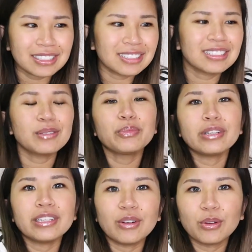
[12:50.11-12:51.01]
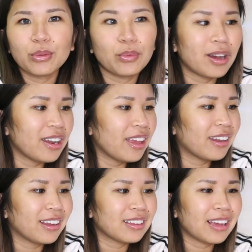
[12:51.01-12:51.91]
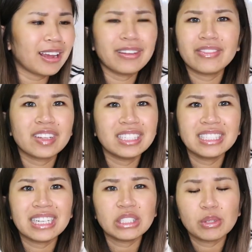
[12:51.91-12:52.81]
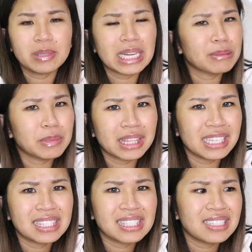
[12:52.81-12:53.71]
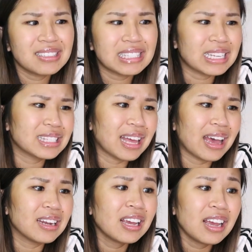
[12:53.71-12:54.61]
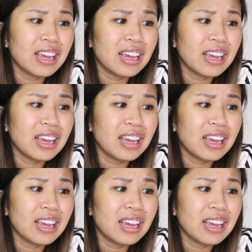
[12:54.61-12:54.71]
It's a pretty old one and I, I cleaned it out sometimes, but it still says that